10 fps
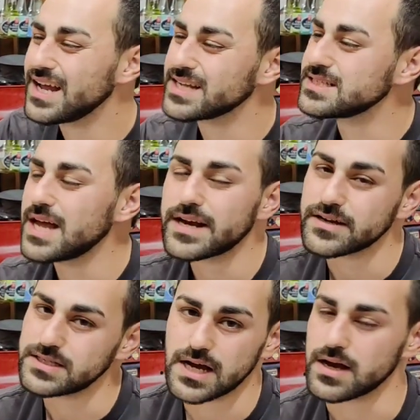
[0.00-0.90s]
It's not a
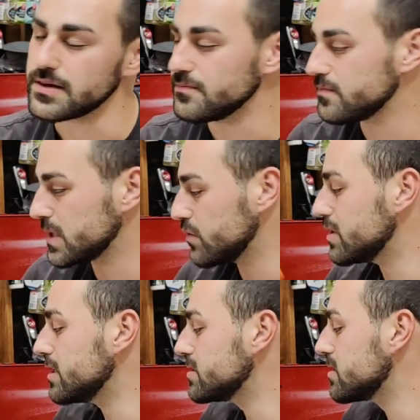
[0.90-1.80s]
good time
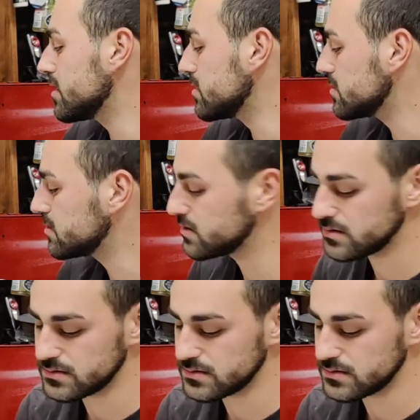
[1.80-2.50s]
with these things.